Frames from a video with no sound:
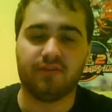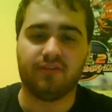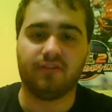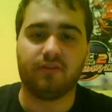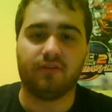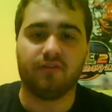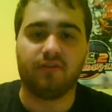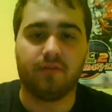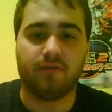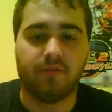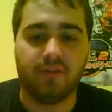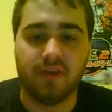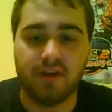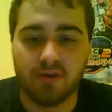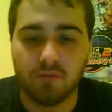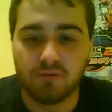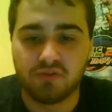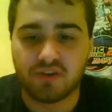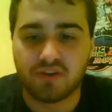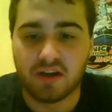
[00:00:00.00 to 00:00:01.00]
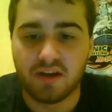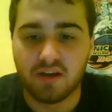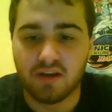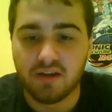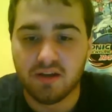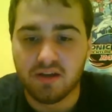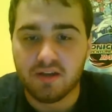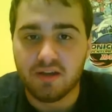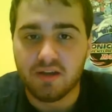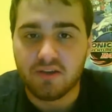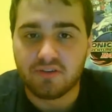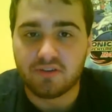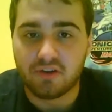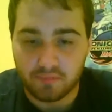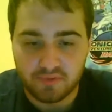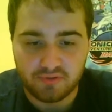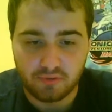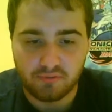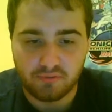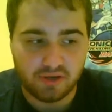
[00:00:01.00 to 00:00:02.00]
stuff for my
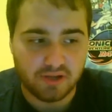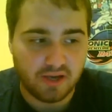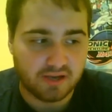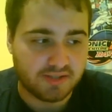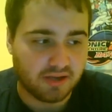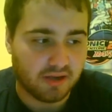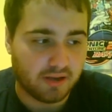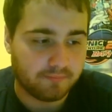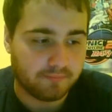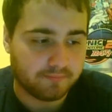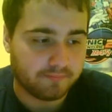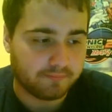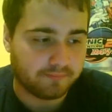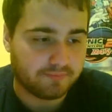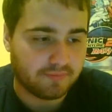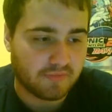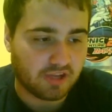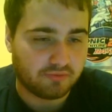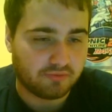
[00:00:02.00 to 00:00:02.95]
thoughts on Mega Man.